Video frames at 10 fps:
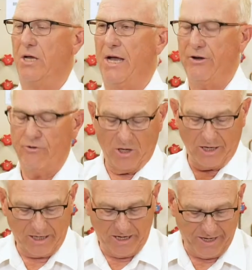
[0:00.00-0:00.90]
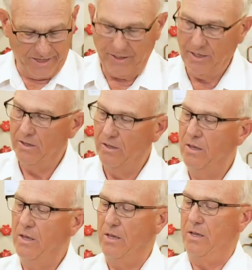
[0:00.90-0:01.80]
a hydraulic head.
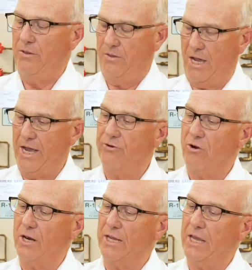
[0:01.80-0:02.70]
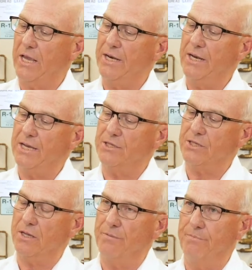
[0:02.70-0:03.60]
The hydraulic head has
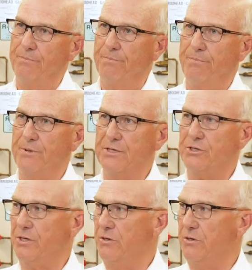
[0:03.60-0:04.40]
a piston